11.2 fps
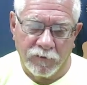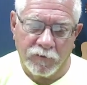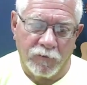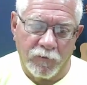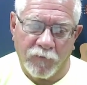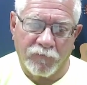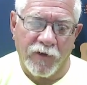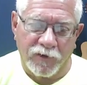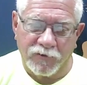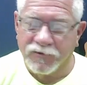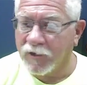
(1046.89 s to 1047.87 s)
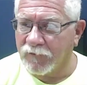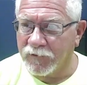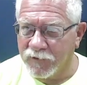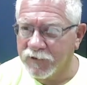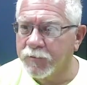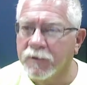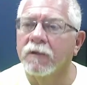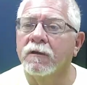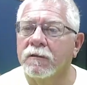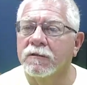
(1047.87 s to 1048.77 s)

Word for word: you have found yourself in this particular